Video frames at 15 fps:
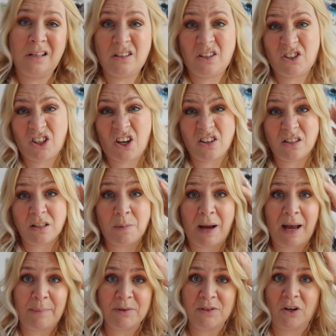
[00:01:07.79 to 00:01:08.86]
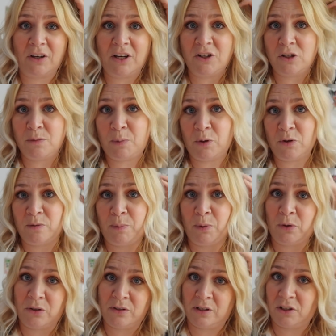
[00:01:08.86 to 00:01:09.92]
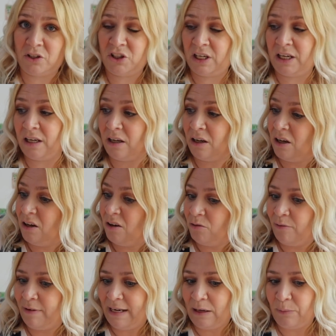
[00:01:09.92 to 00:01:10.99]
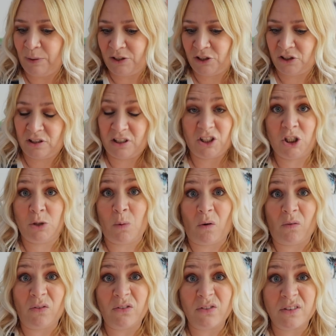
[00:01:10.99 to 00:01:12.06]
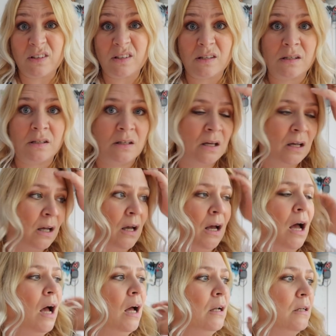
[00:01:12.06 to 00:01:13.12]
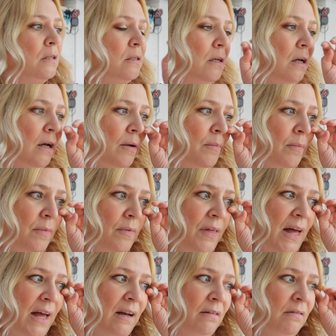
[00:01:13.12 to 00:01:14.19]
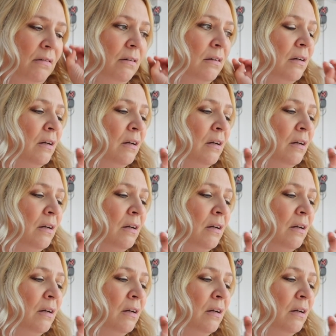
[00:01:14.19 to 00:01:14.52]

So she goes into my Amazon and just puts books that she really wishes that she wants. And then...